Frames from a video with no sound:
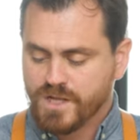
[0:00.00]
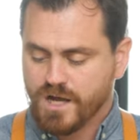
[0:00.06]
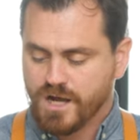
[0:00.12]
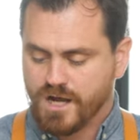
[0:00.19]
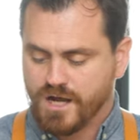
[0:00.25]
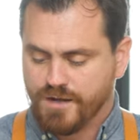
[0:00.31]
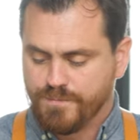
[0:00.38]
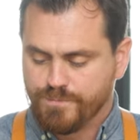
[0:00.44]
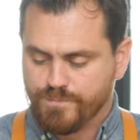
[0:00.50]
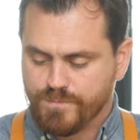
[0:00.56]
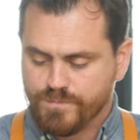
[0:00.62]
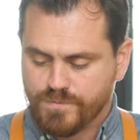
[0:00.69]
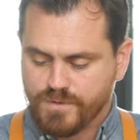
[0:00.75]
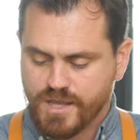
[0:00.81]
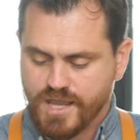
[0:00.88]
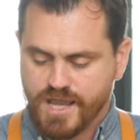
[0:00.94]
Um,
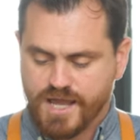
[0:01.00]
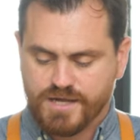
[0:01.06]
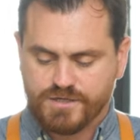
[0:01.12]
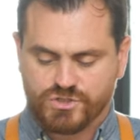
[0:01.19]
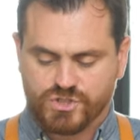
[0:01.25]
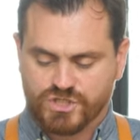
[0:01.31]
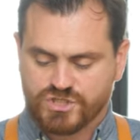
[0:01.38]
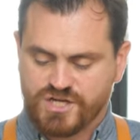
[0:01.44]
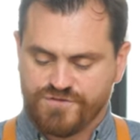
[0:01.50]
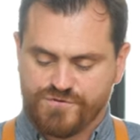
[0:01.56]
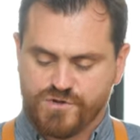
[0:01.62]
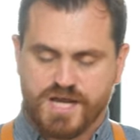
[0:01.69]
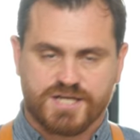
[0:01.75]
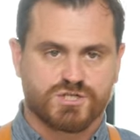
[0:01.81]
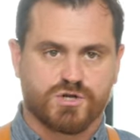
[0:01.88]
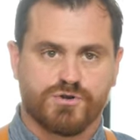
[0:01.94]
and just if you
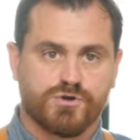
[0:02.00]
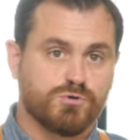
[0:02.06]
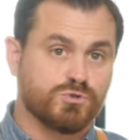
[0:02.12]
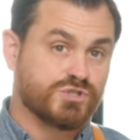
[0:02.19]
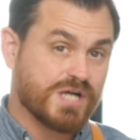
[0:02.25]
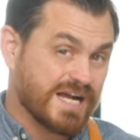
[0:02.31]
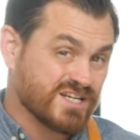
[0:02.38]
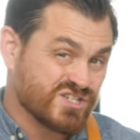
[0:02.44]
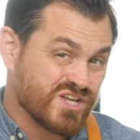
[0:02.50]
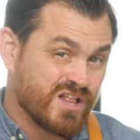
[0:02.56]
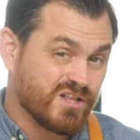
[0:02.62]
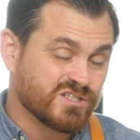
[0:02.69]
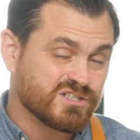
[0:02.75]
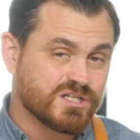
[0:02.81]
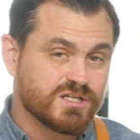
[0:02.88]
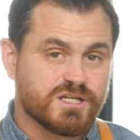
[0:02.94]
guys don't know who Jack
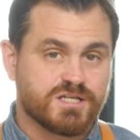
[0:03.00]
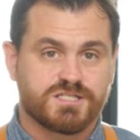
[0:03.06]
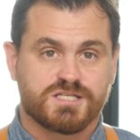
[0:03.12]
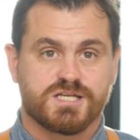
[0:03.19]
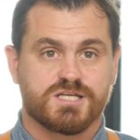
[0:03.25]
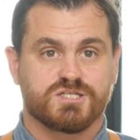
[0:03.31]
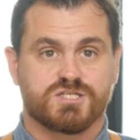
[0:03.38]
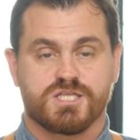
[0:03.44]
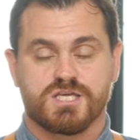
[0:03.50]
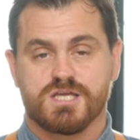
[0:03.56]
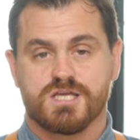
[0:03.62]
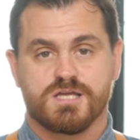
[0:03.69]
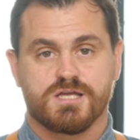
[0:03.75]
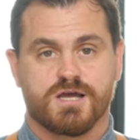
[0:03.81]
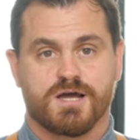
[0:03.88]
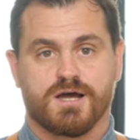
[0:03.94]
Skellington is, he's
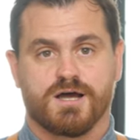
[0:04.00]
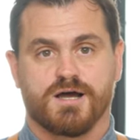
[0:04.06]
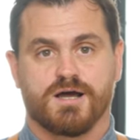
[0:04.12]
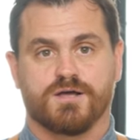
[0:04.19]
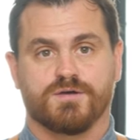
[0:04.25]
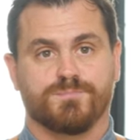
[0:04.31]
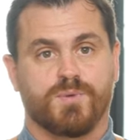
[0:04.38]
the uh,